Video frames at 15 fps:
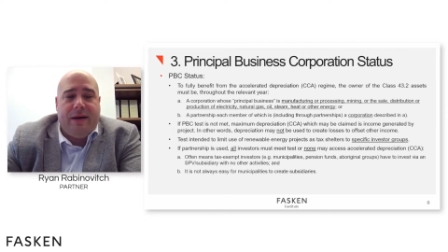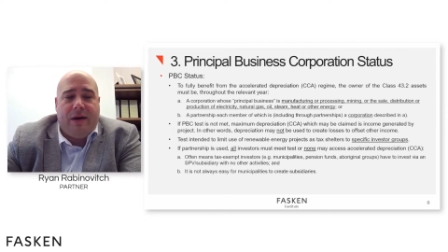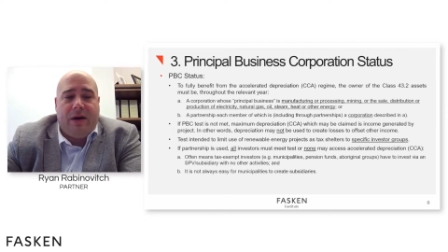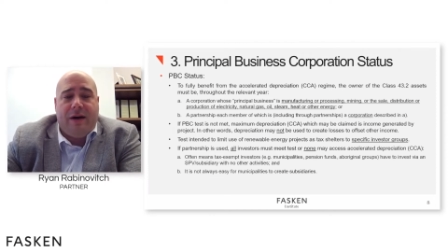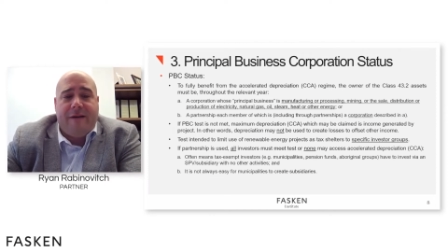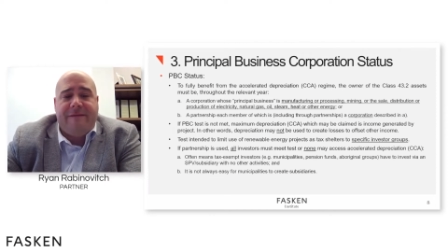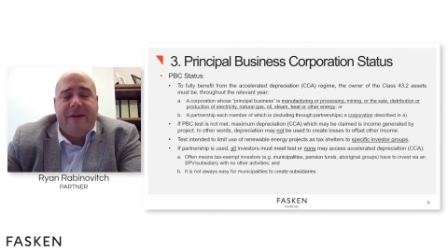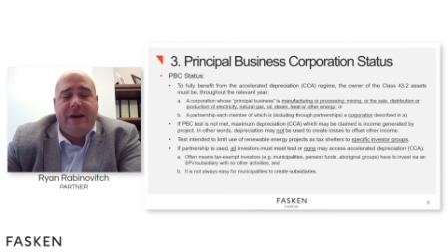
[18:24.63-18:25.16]

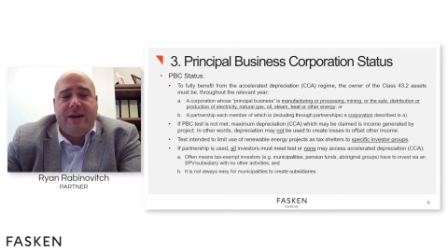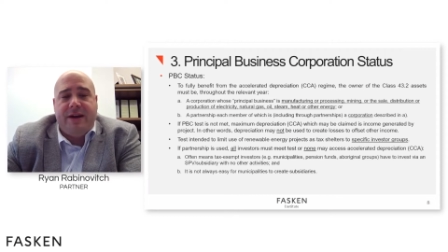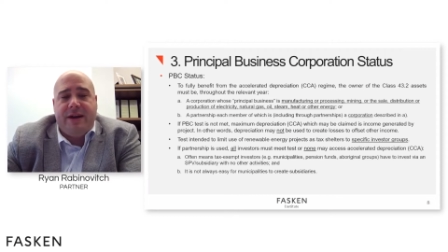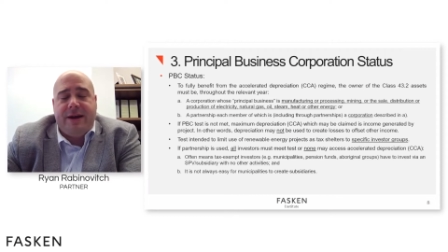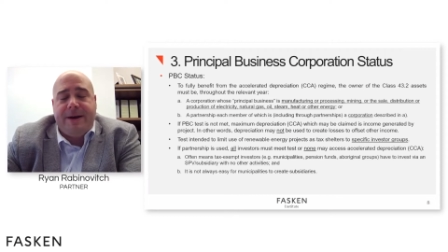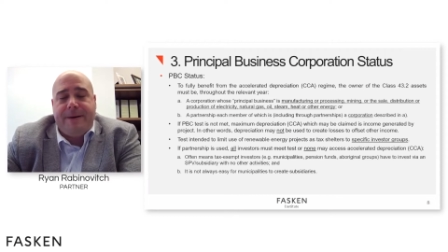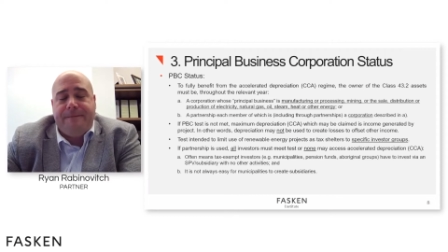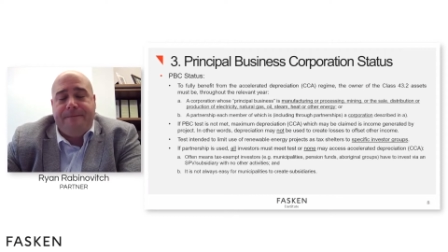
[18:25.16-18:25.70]

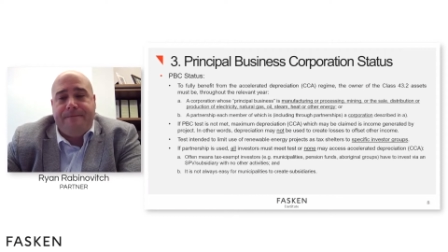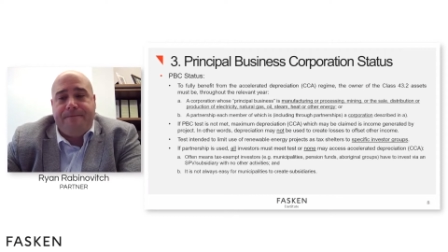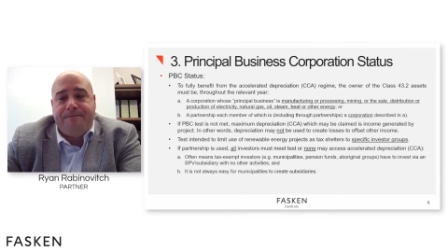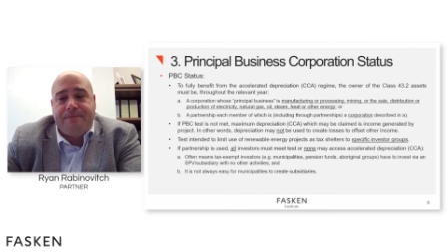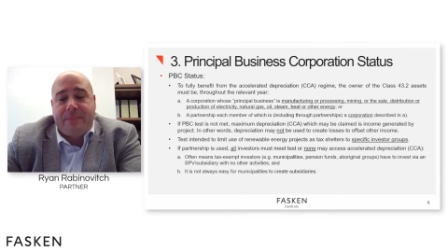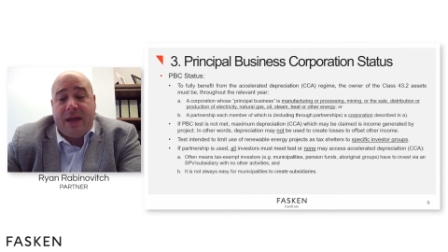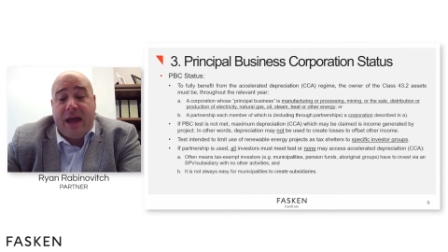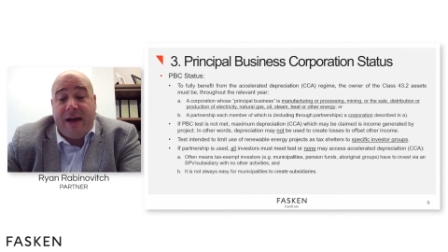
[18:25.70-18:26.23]
often
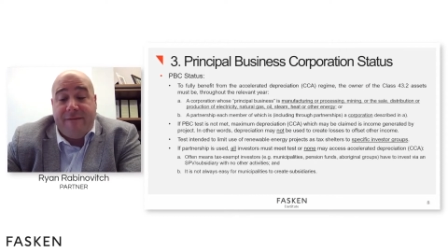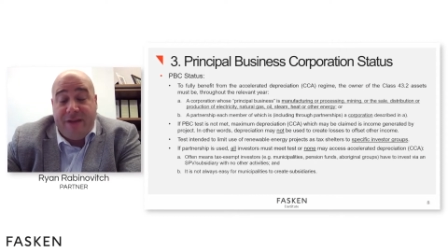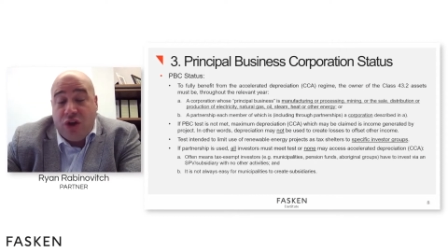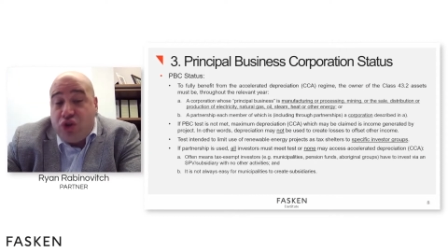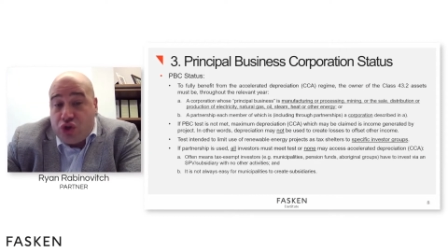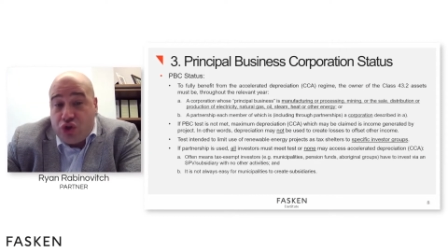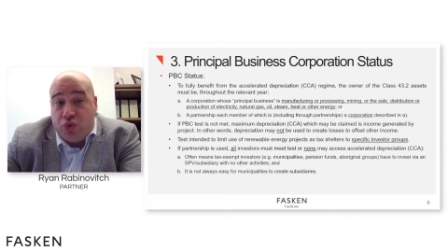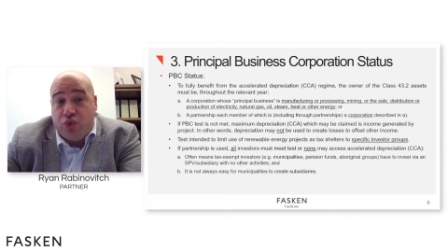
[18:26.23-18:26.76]
have
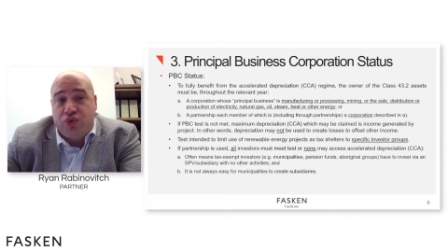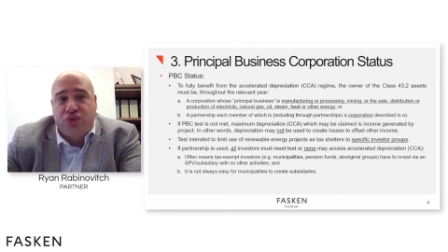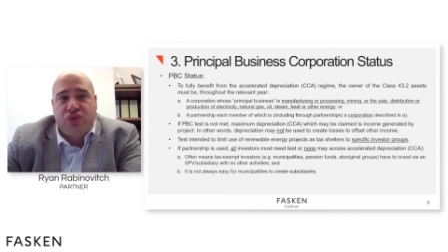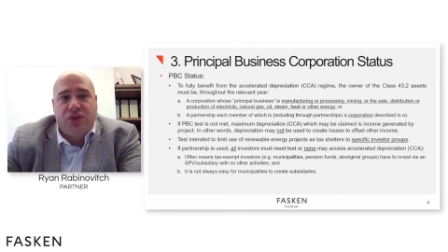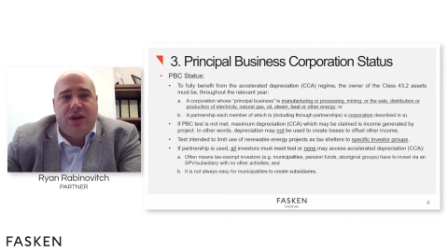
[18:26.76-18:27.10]
issues.